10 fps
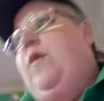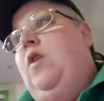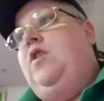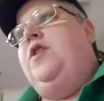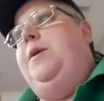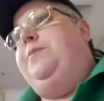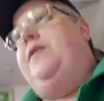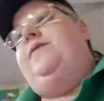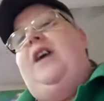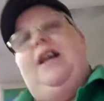clips
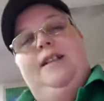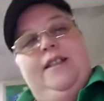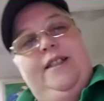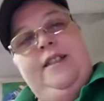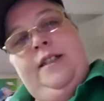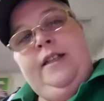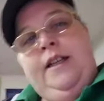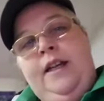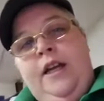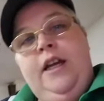of Ellen
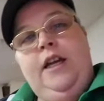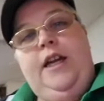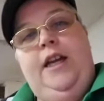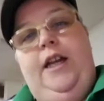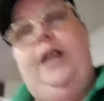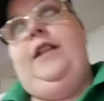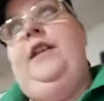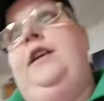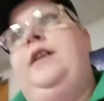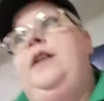and
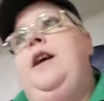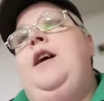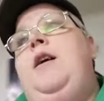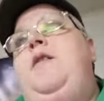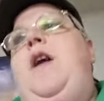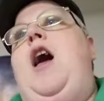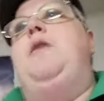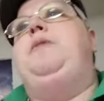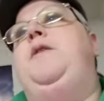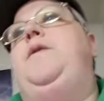
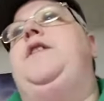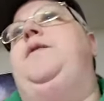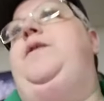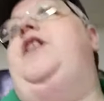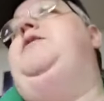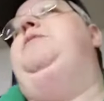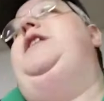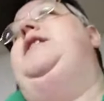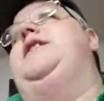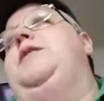happy for the
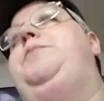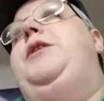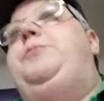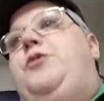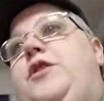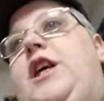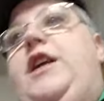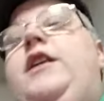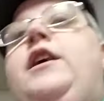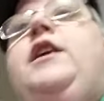families and the people
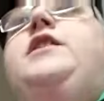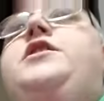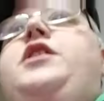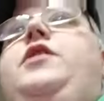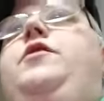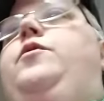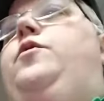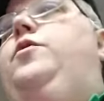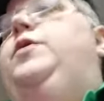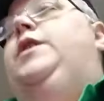that she
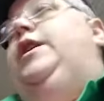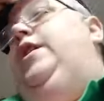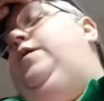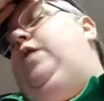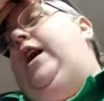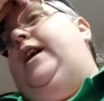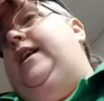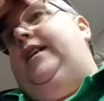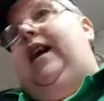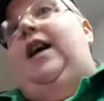
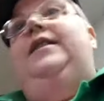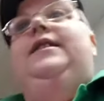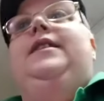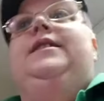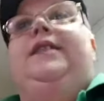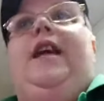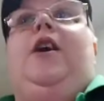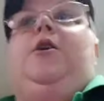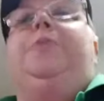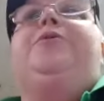recognizes and
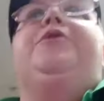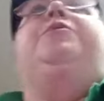helps and